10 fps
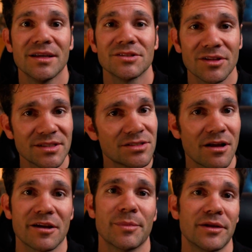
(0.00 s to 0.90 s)
So let's
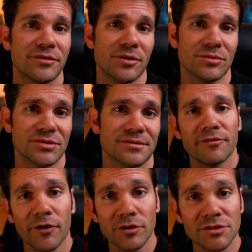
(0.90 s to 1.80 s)
talk about those.
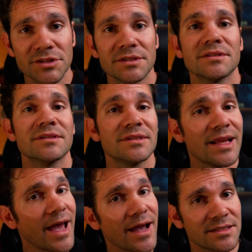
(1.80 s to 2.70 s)
First,
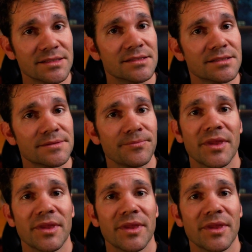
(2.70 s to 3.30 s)
taxes.